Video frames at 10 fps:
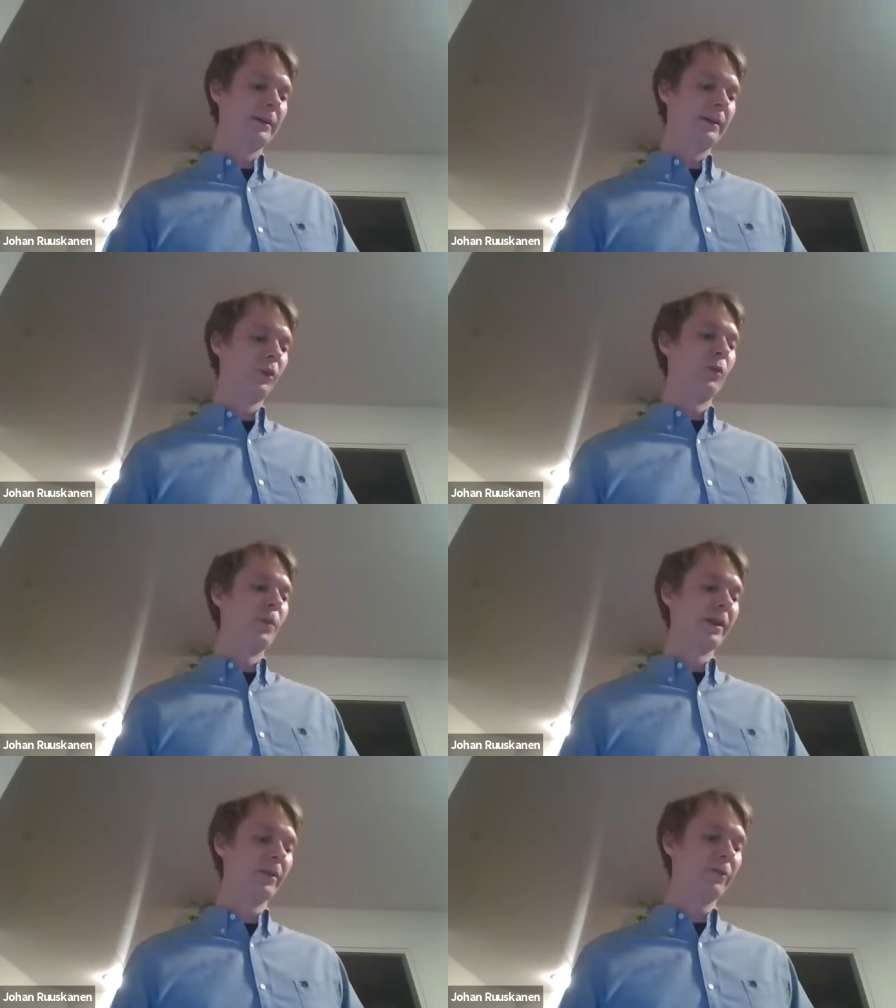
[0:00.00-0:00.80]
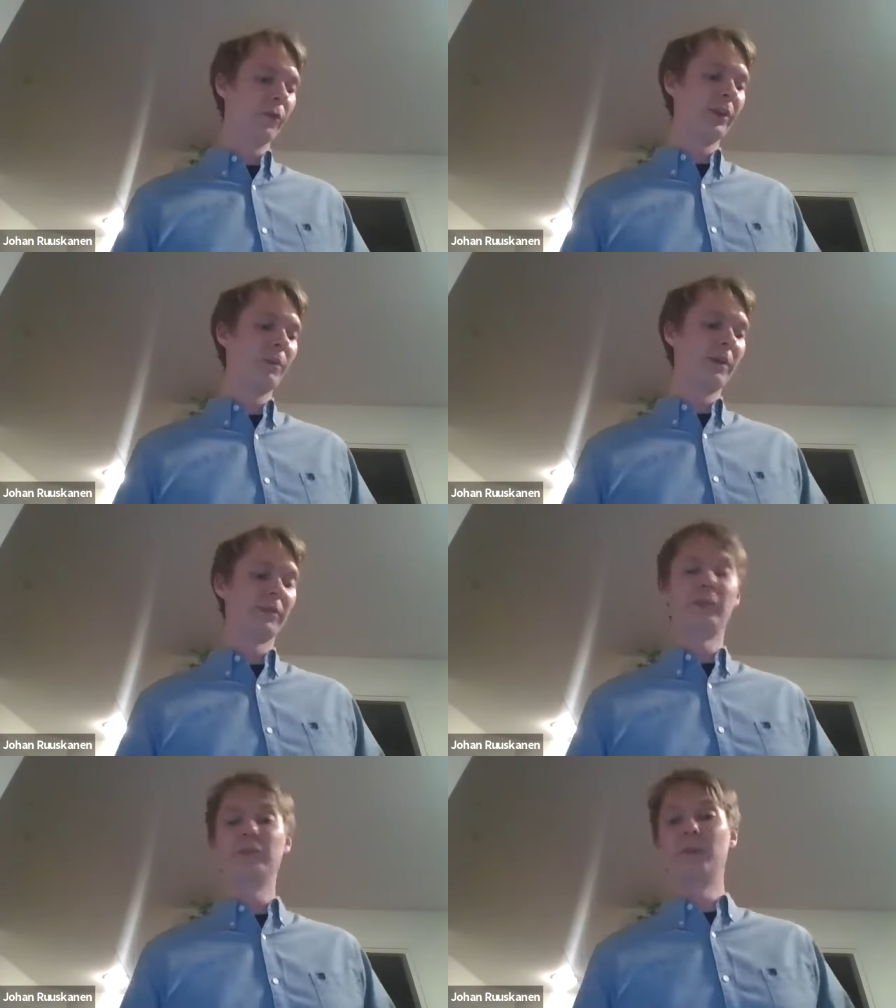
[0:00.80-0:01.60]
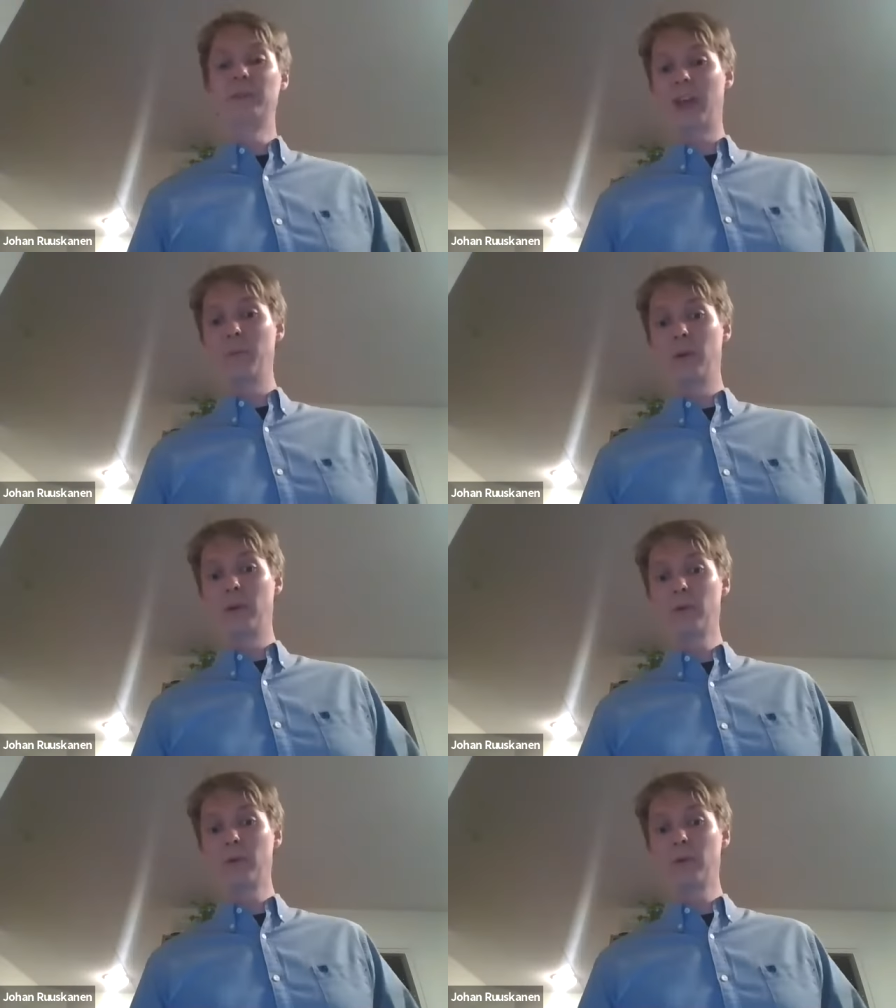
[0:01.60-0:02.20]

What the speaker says: determining, for example, if a system is stable